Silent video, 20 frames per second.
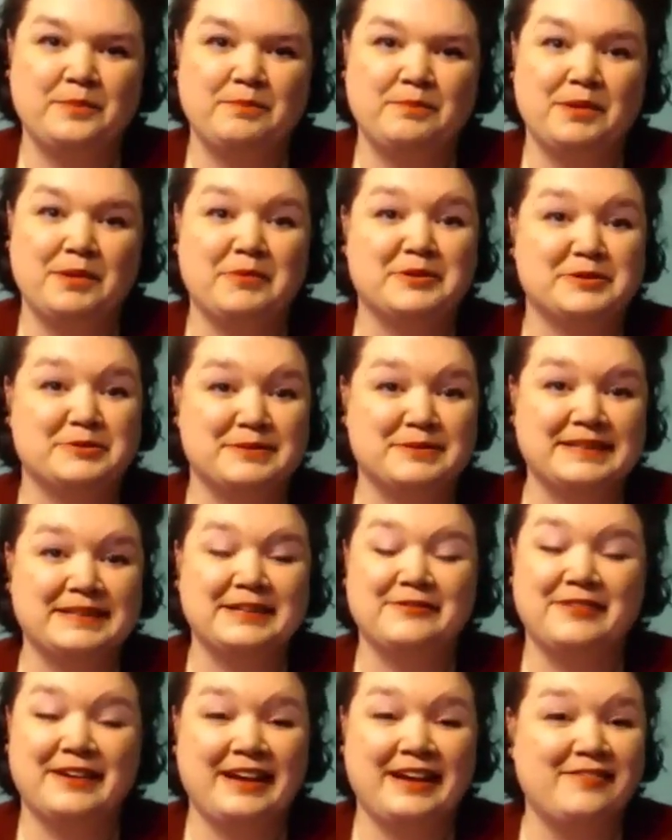but was really
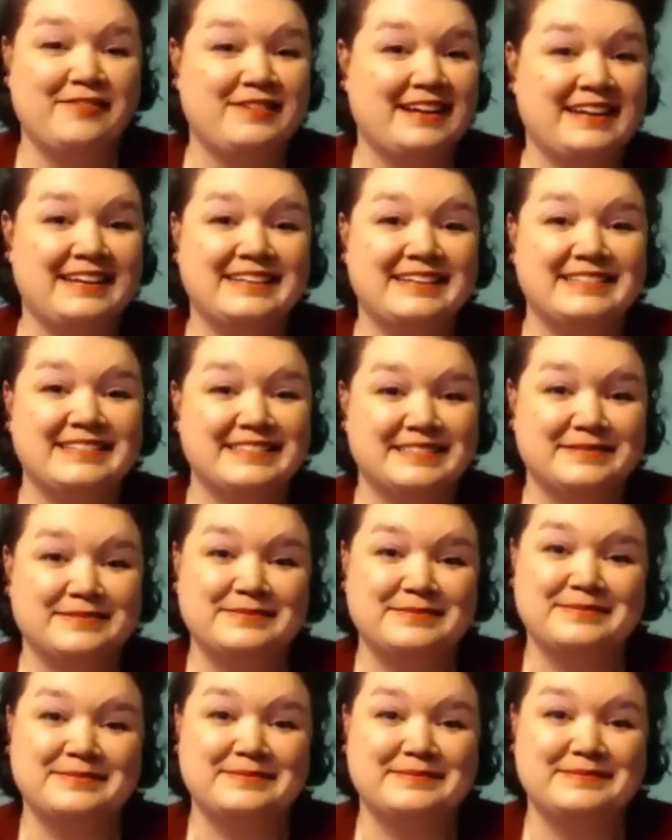5 days,
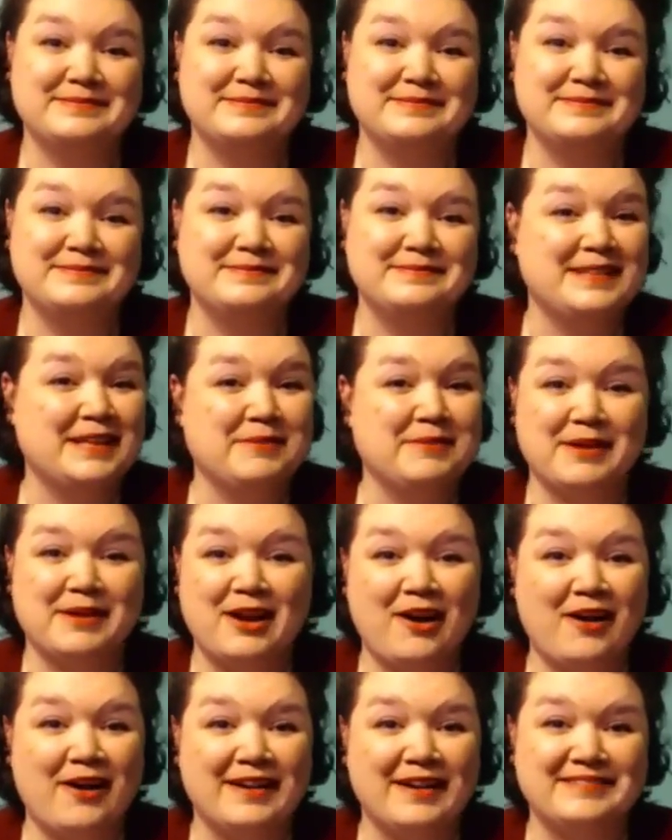they were
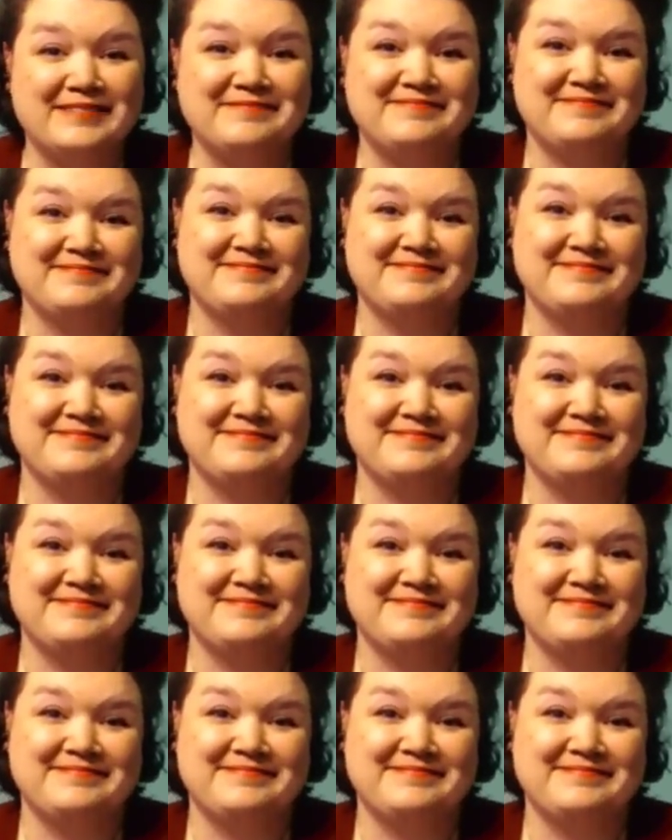gone.